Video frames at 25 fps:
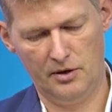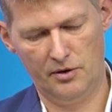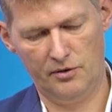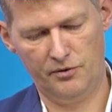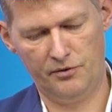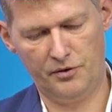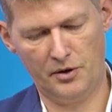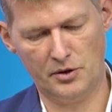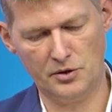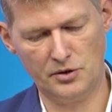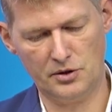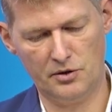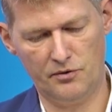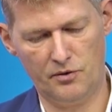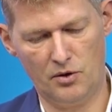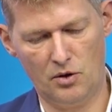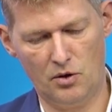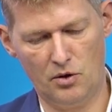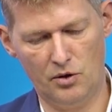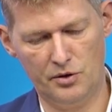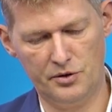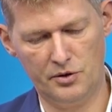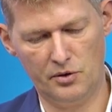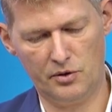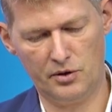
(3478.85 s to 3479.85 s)
First of
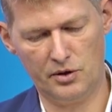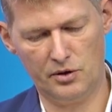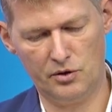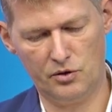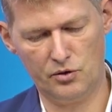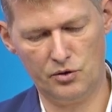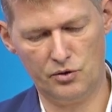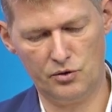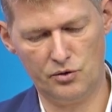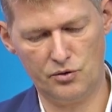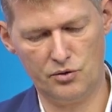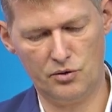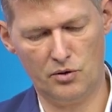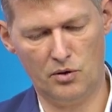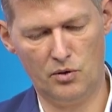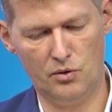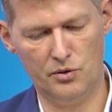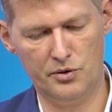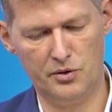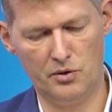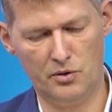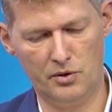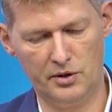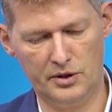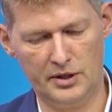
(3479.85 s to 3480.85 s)
all, you can
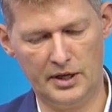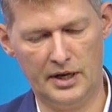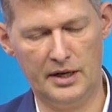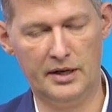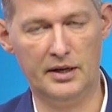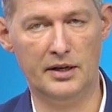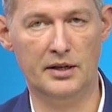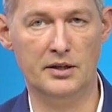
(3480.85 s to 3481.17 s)
control your data